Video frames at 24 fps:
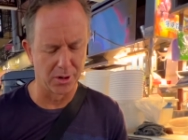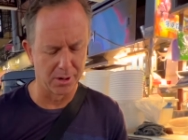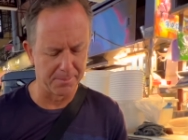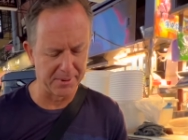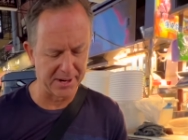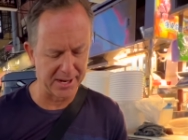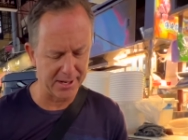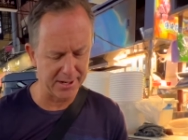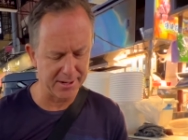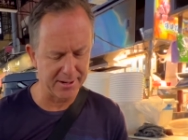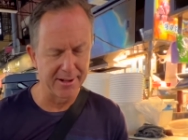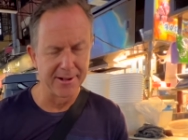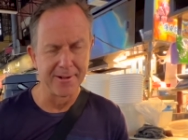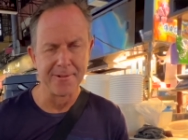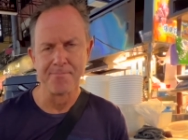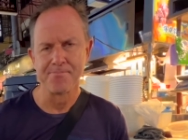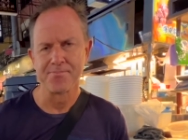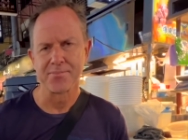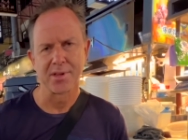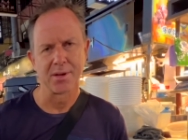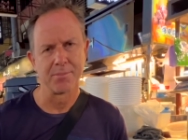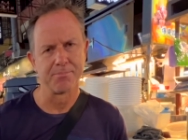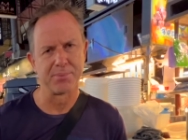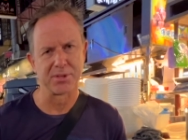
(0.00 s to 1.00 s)
about,
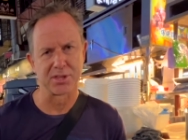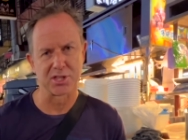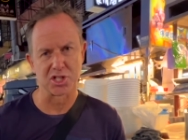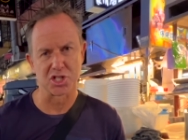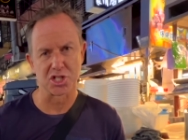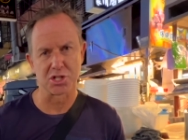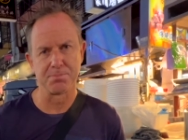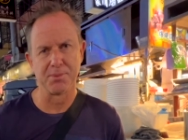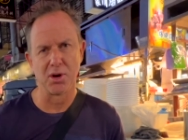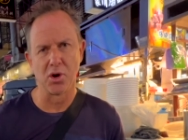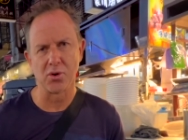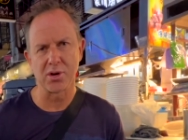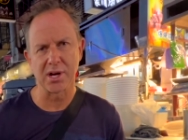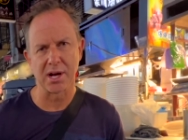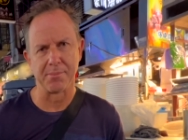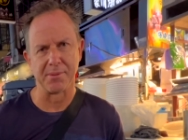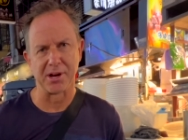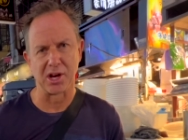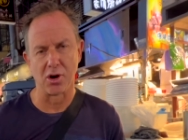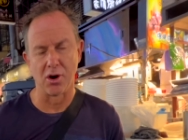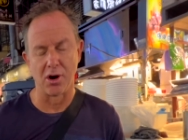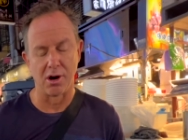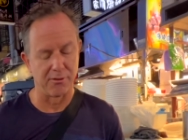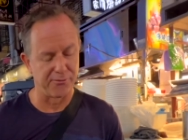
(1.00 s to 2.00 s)
but the smell coming
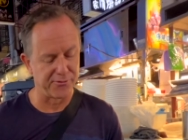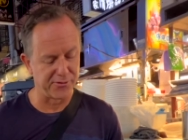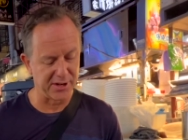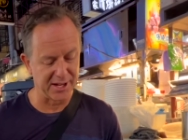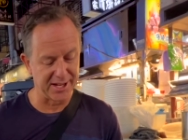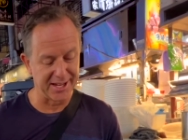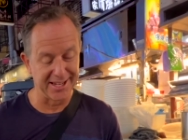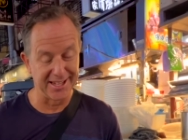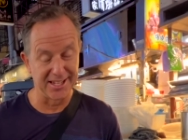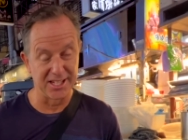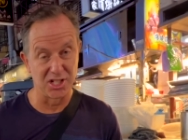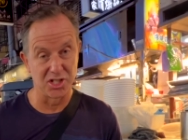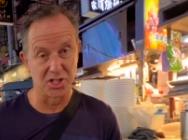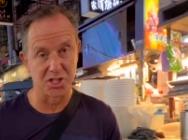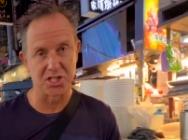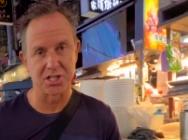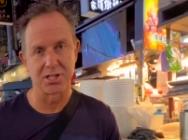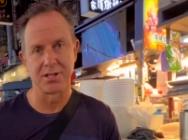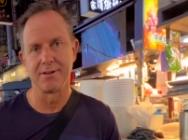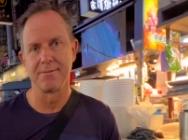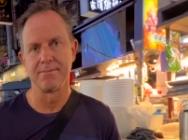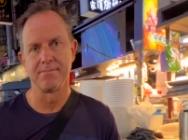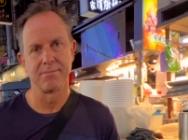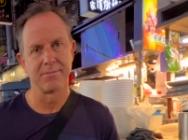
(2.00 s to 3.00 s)
off is
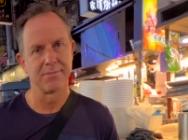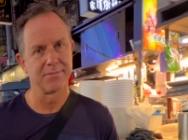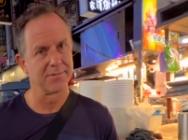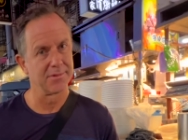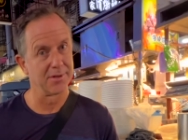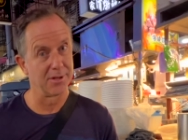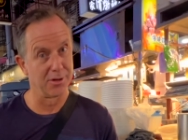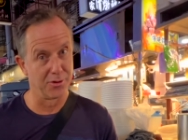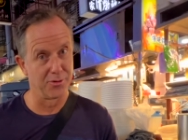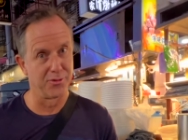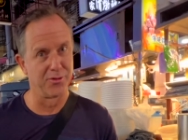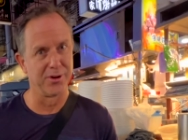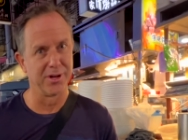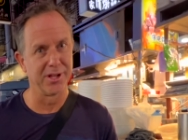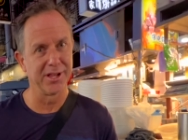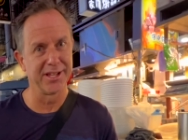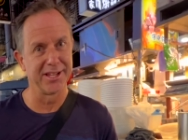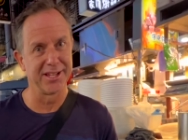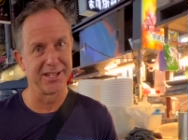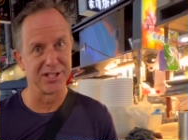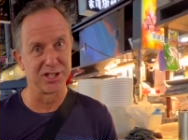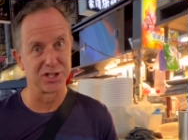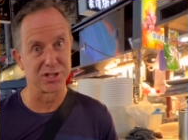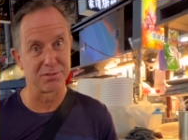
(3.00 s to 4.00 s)

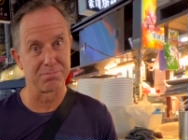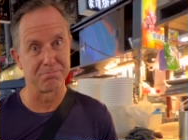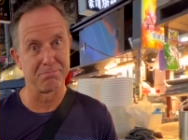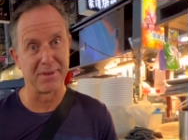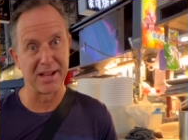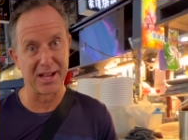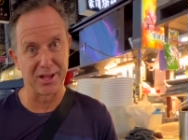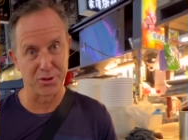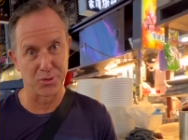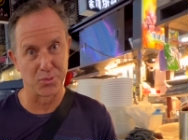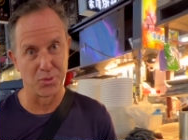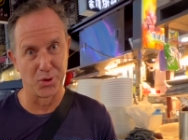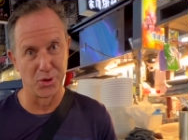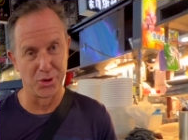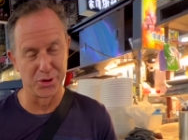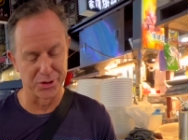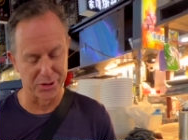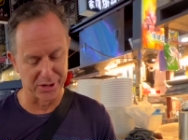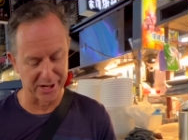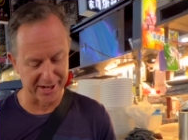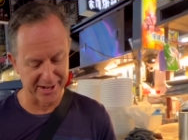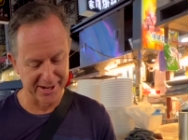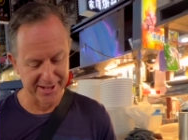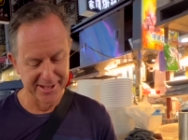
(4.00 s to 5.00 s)
really is mouth
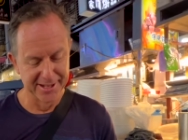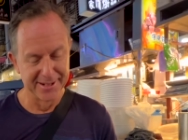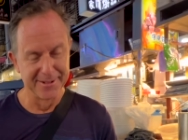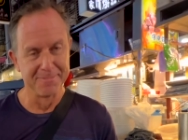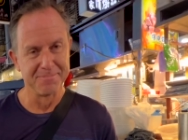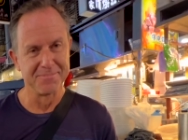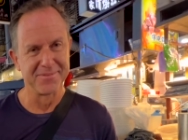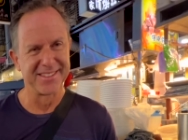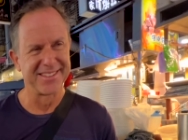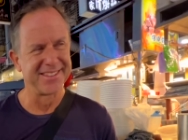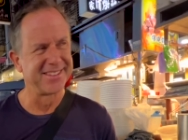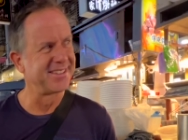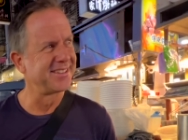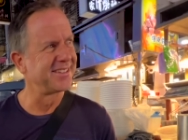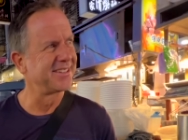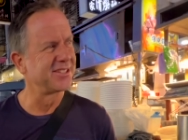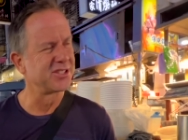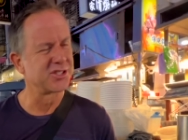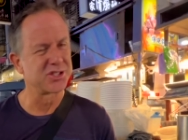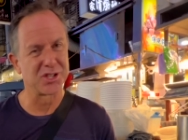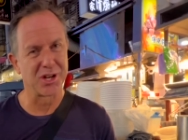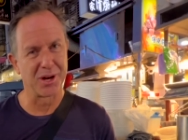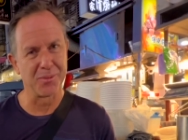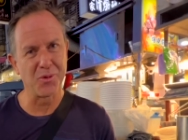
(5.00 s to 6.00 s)
watering.
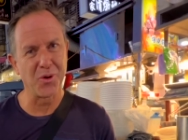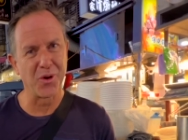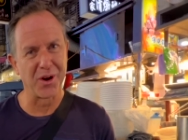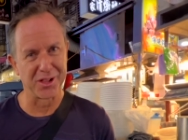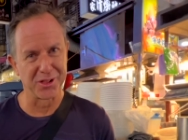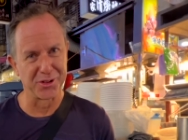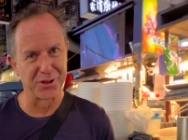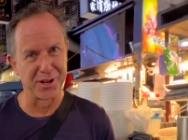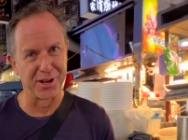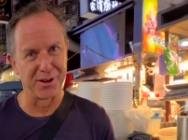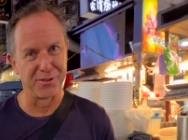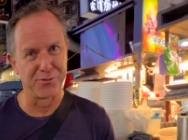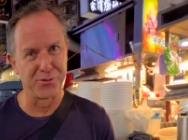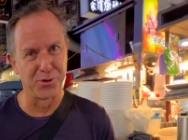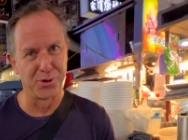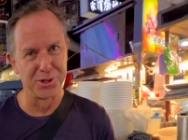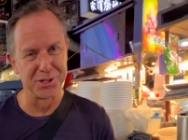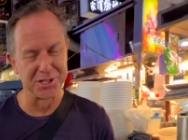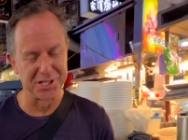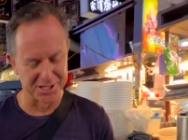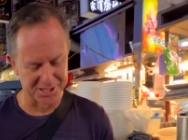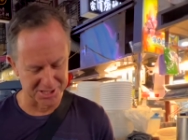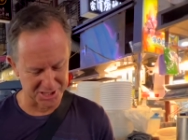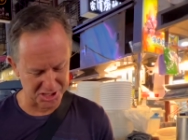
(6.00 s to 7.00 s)
So I'm quite looking forward
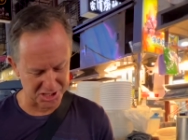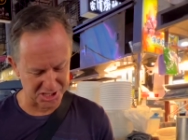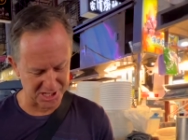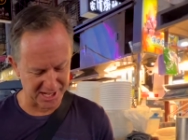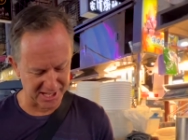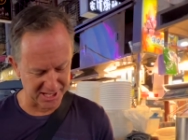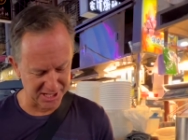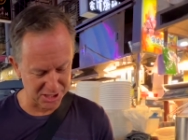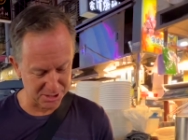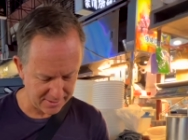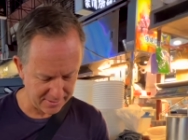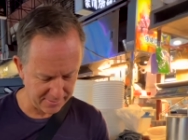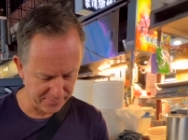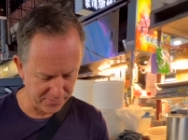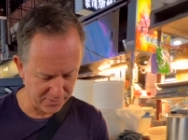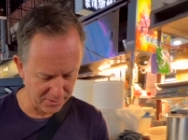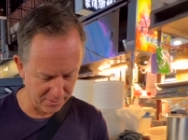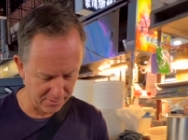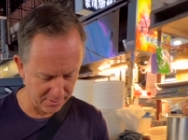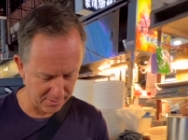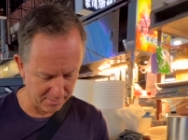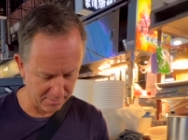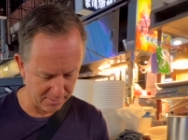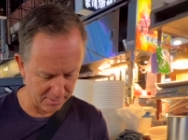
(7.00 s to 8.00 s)
to this challenge.
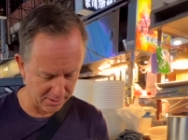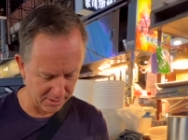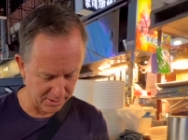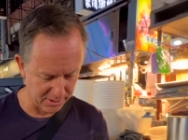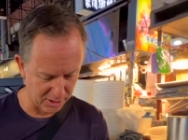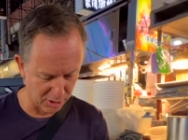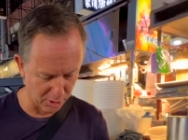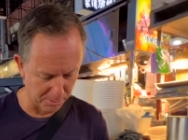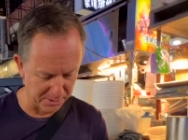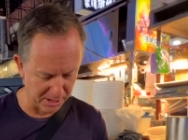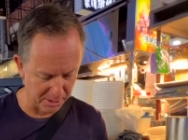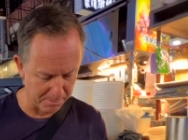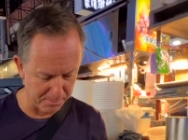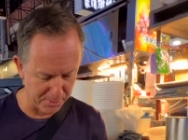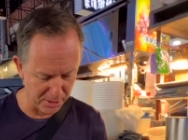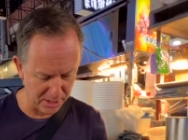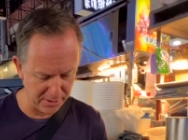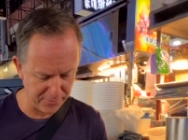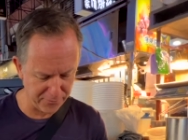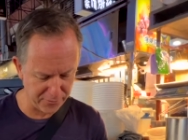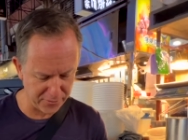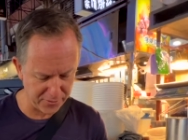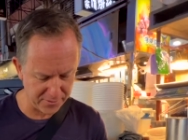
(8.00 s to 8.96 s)
A little bit of beef.